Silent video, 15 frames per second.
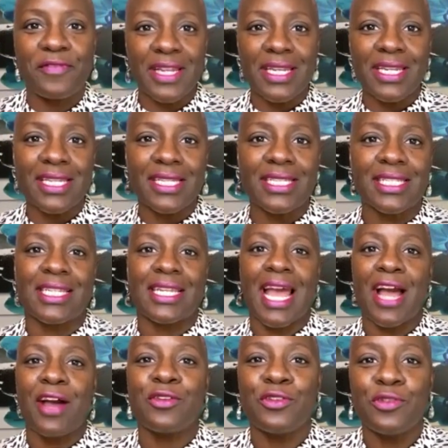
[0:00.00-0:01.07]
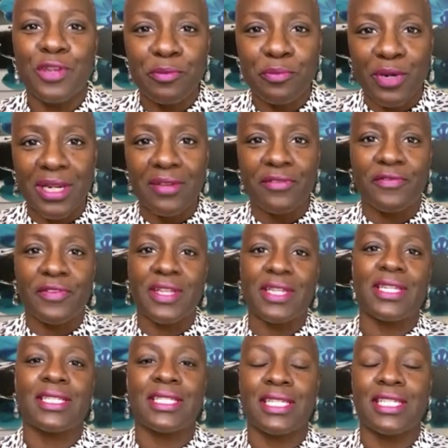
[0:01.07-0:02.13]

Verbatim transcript: Fitness and how you can bring fitness